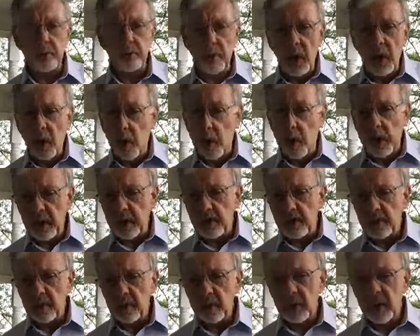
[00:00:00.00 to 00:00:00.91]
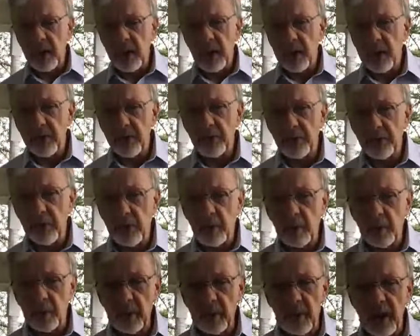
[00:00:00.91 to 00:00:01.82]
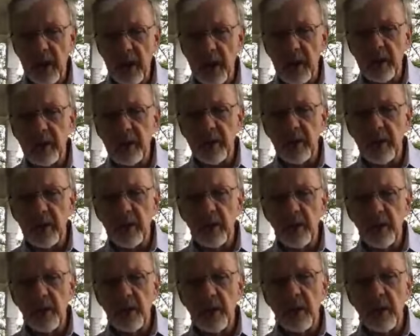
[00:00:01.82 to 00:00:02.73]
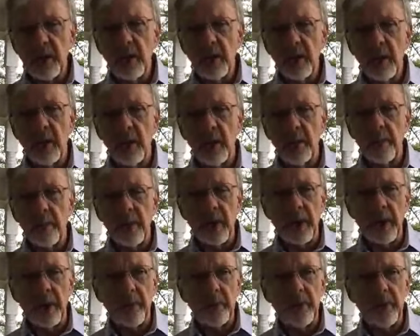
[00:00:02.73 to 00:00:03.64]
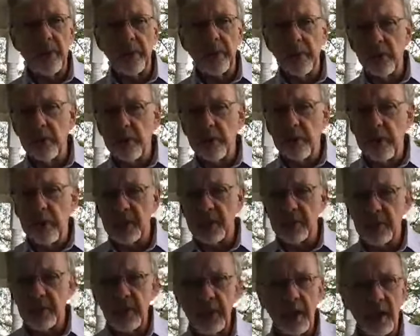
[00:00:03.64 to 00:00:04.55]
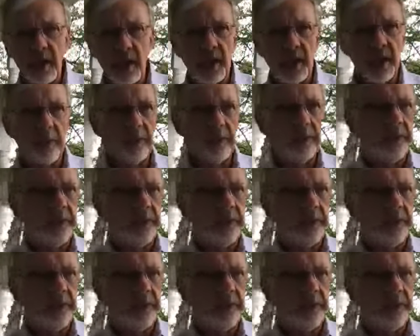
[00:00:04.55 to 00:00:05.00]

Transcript: mowing, can't control that, uh, but we'll do the best we can.